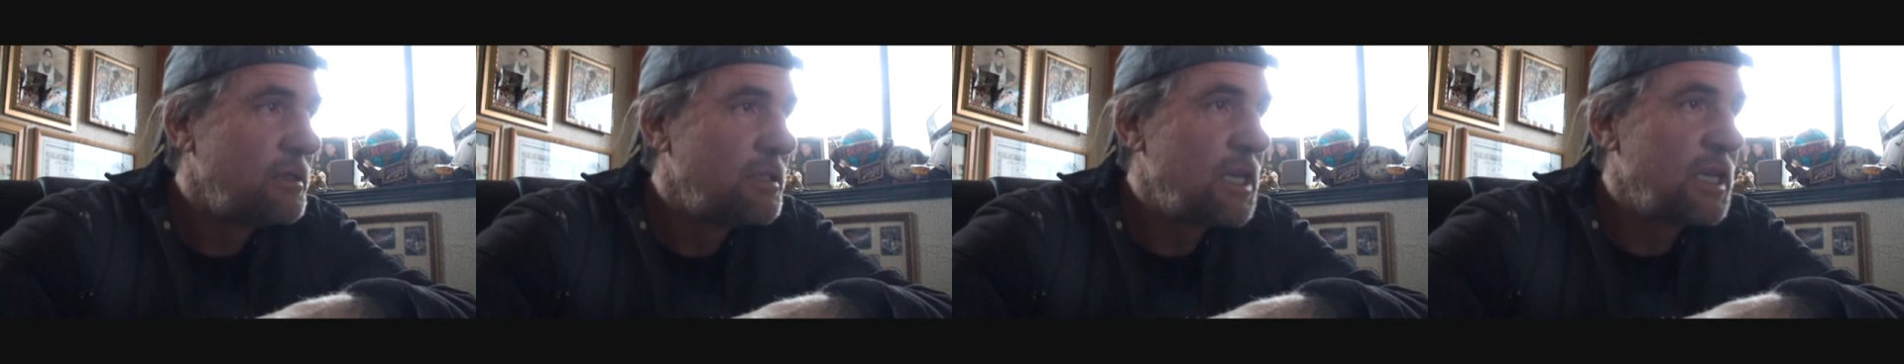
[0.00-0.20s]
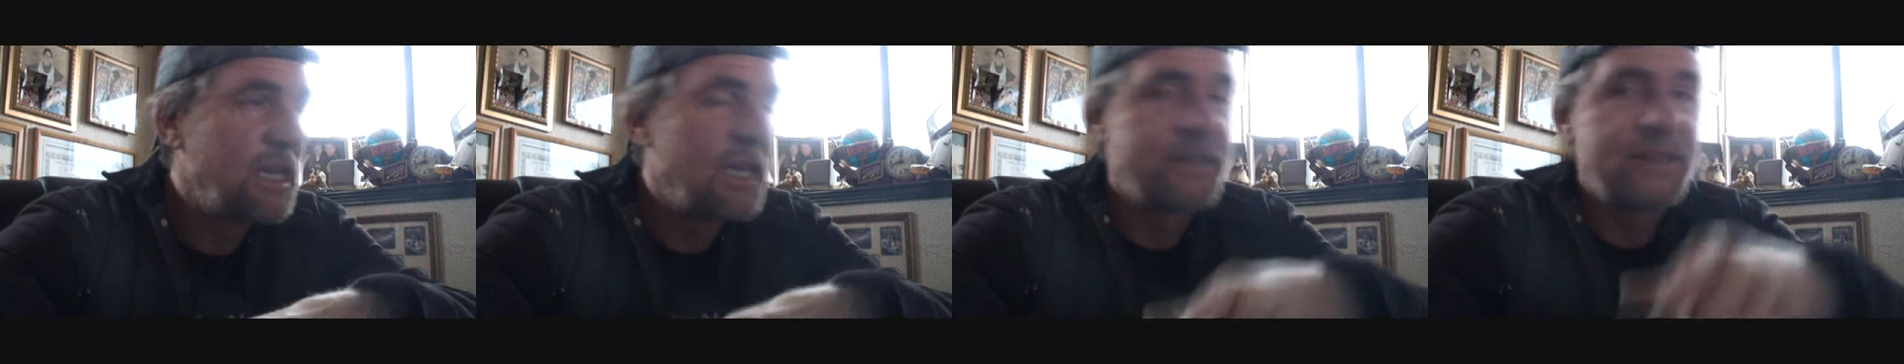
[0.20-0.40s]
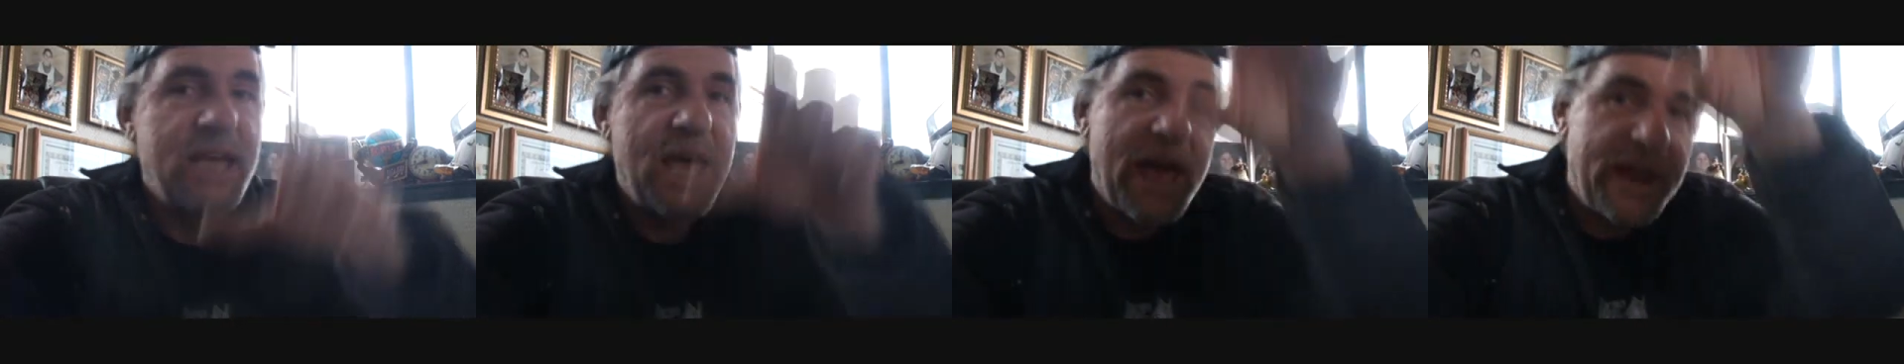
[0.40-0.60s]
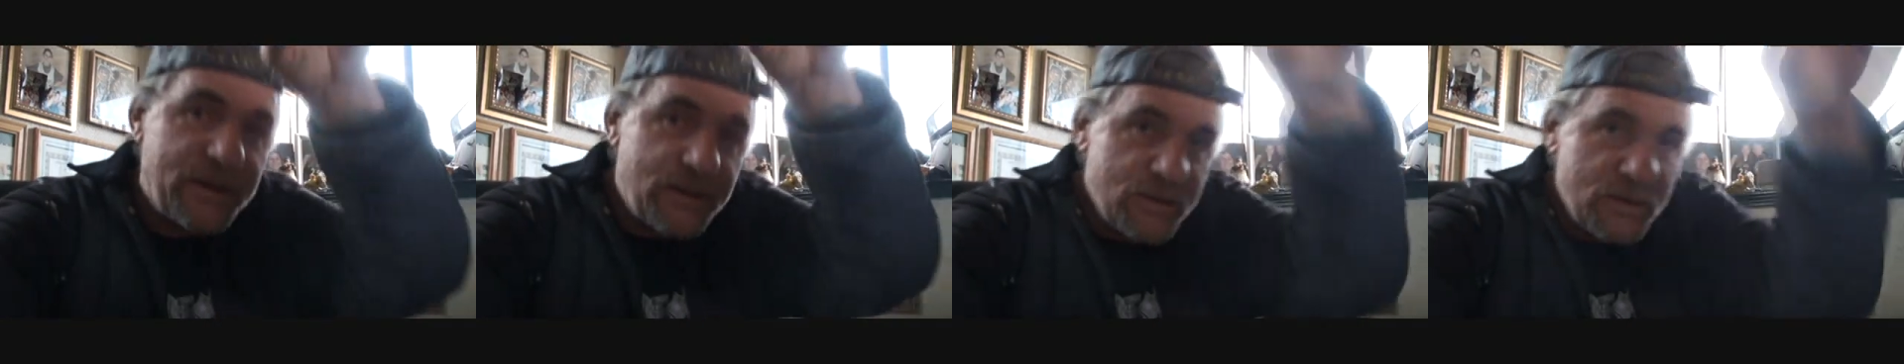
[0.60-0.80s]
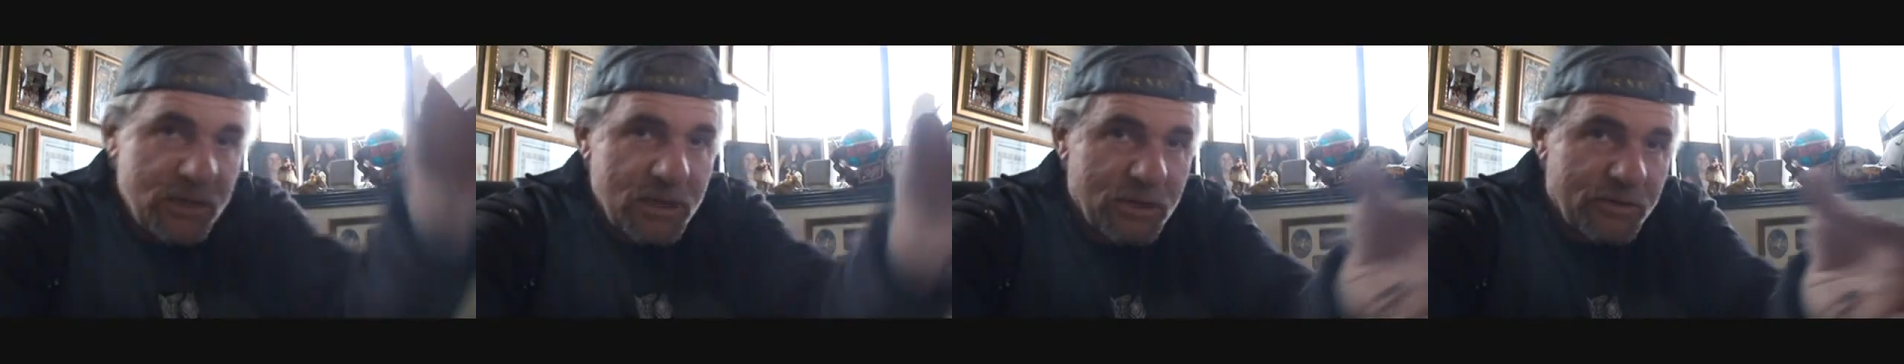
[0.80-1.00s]
to get
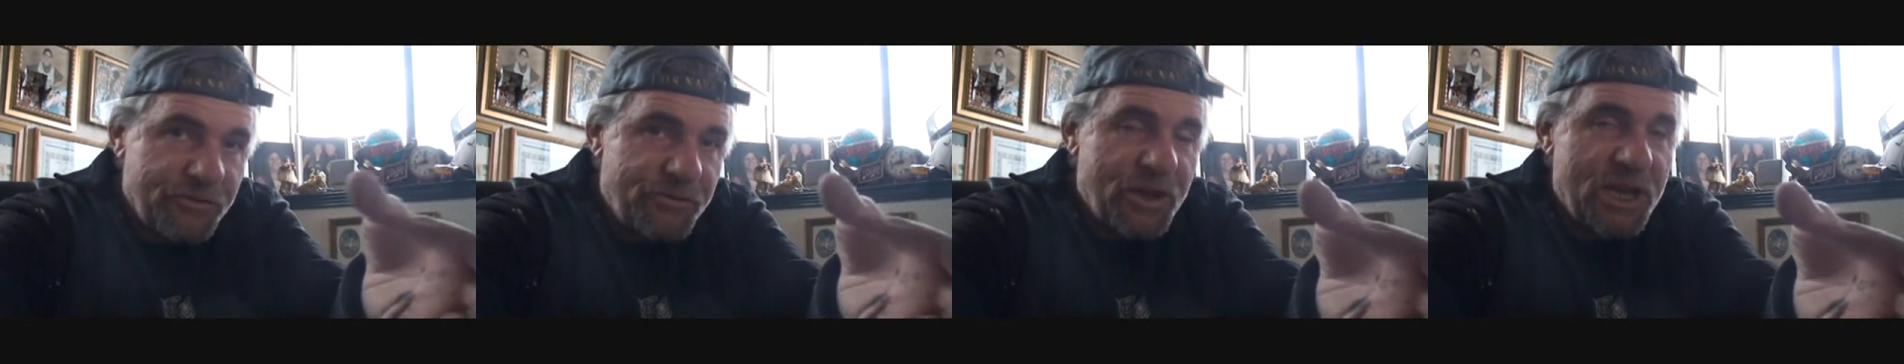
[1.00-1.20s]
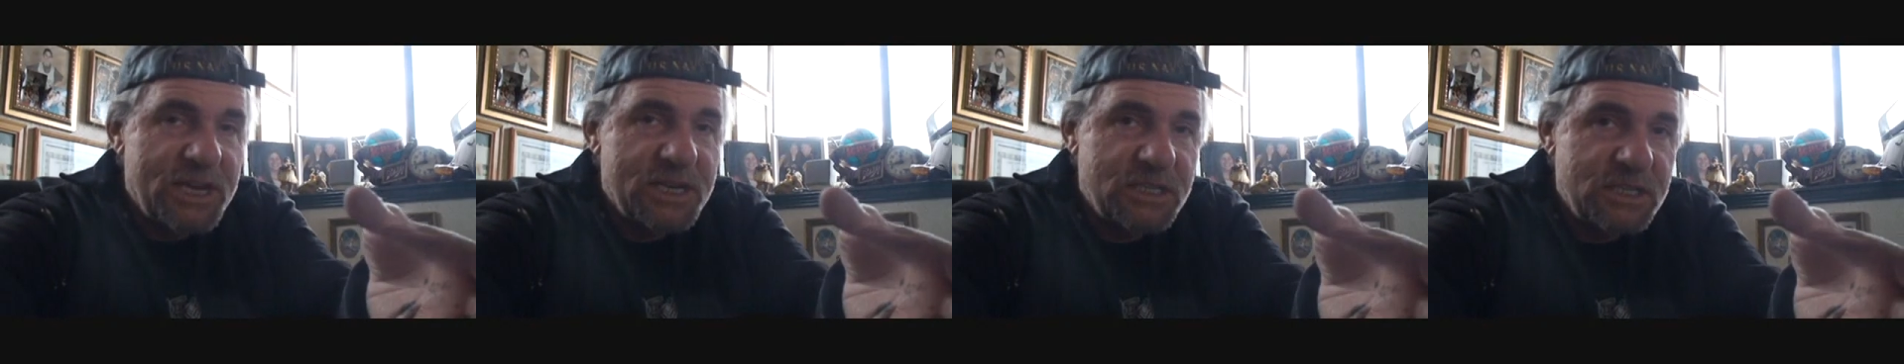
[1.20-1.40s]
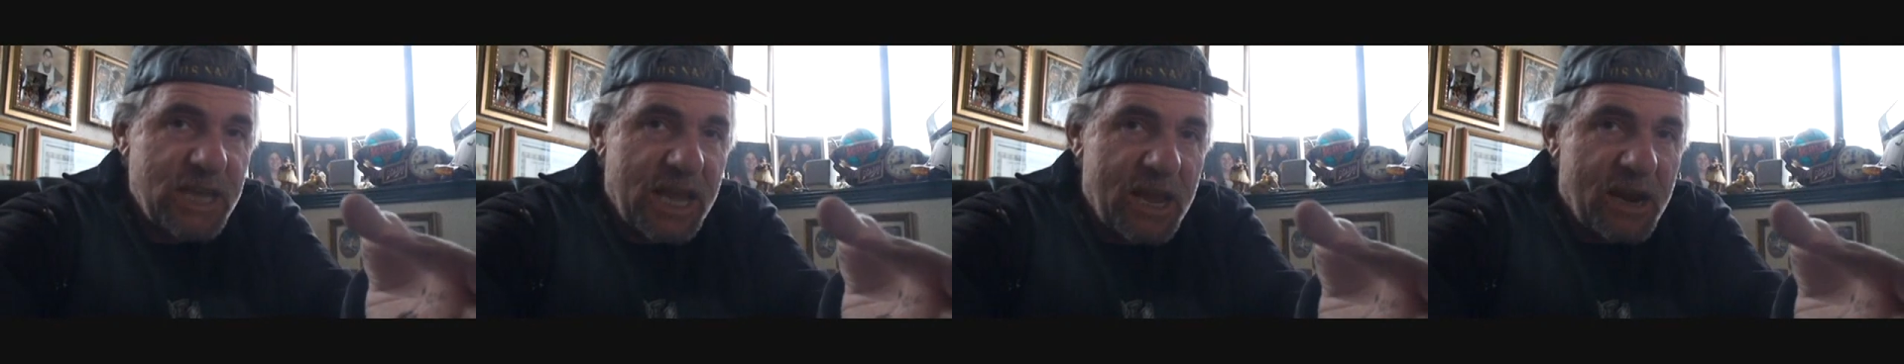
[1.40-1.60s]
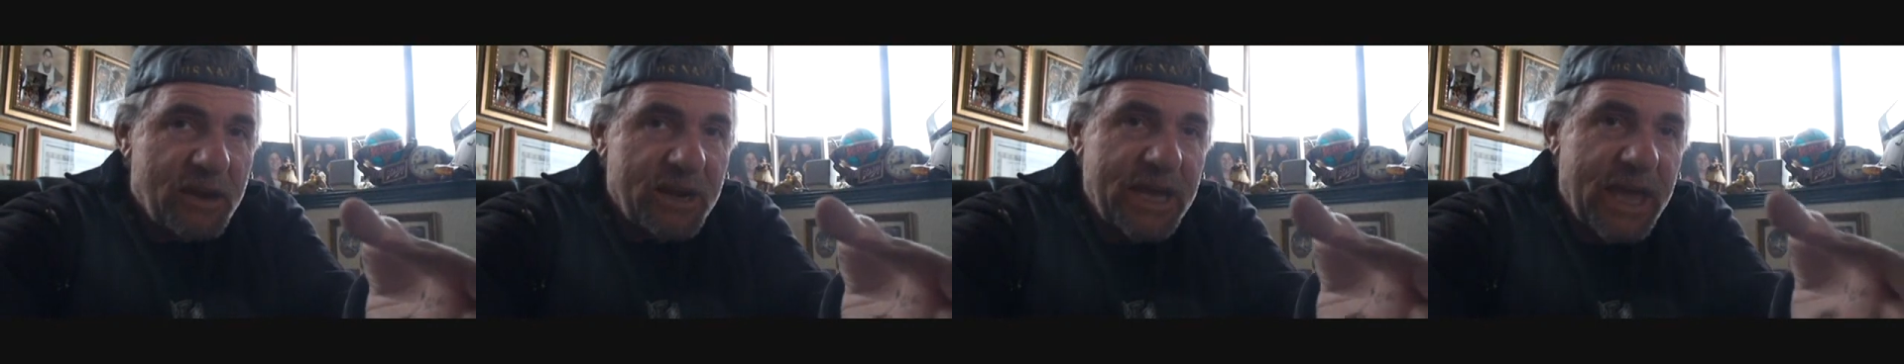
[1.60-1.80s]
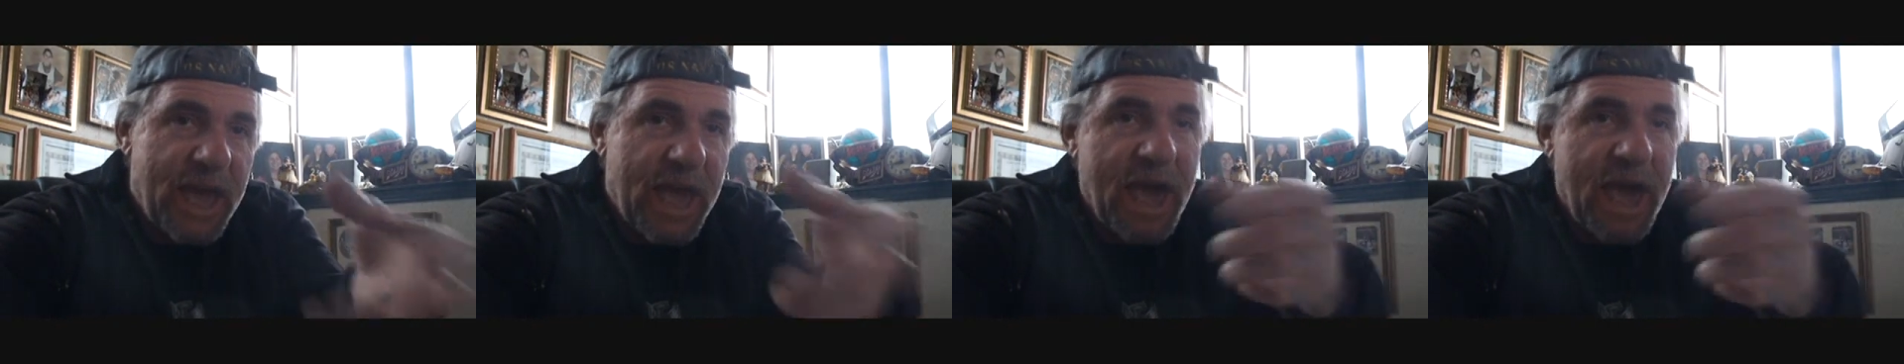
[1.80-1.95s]
that little finished area